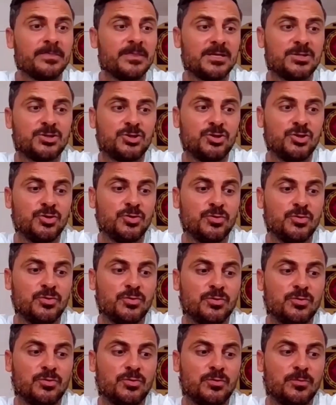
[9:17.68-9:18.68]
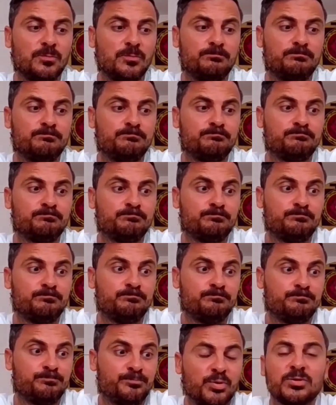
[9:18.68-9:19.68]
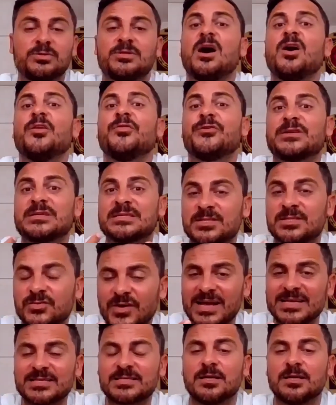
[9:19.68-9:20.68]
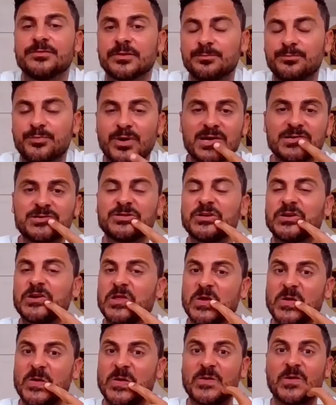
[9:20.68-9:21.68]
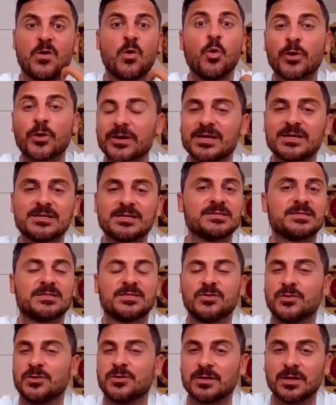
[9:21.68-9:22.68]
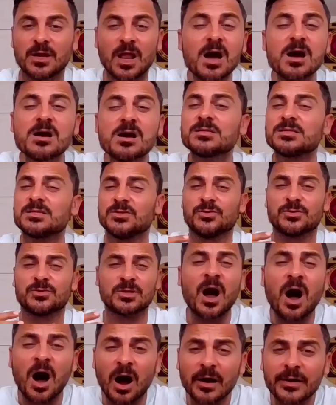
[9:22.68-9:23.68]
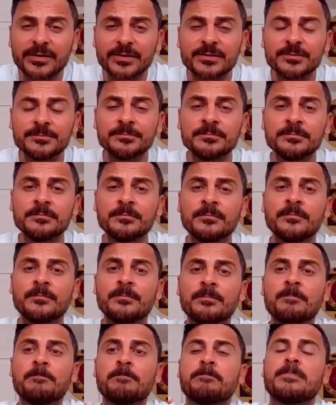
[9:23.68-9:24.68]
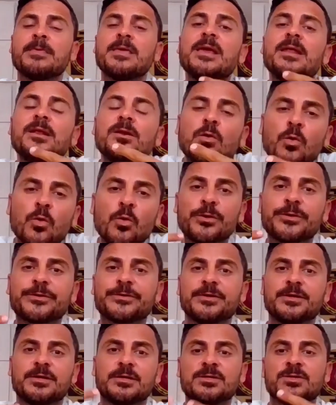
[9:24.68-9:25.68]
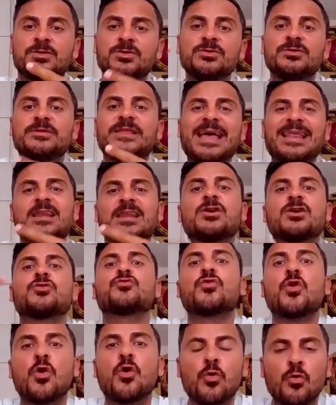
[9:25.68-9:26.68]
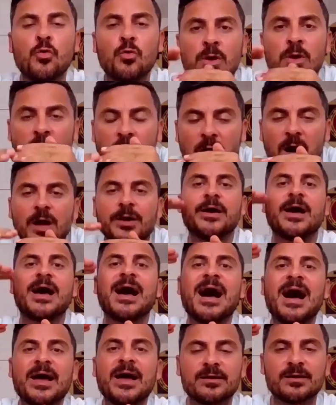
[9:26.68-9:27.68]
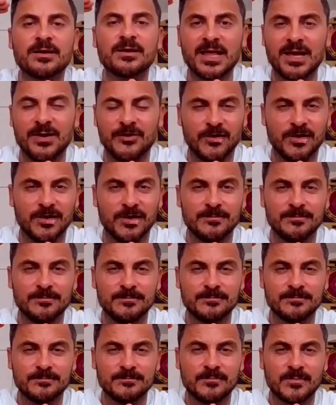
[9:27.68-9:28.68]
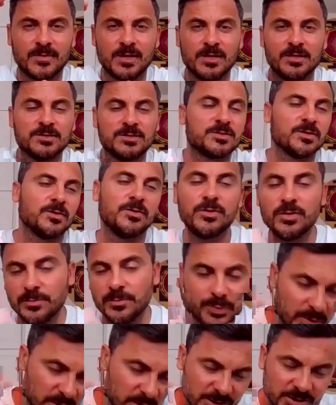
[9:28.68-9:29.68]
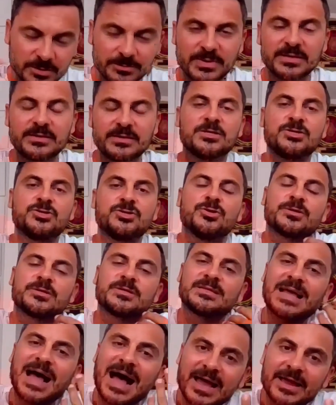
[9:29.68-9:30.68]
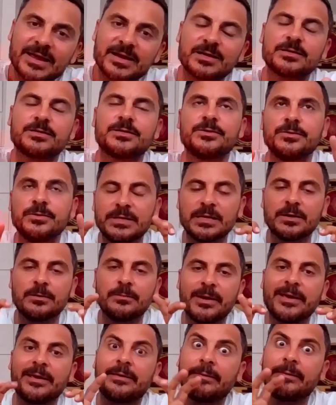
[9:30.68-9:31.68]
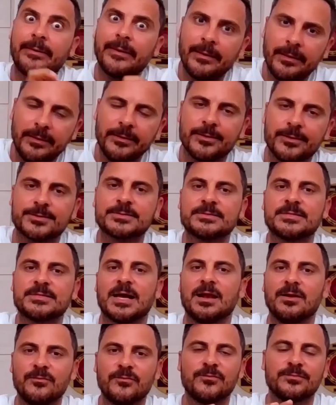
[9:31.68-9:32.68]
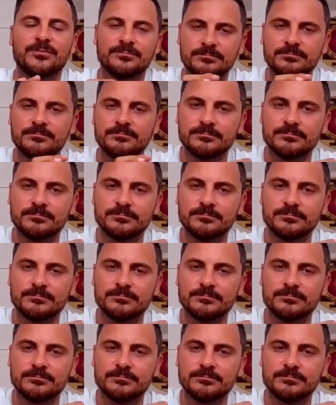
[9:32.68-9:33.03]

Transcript: that you put under stress under pressure your organs your lungs your heart in order to then grow on a higher level so you push a bit that you're tired you in a way kill yourself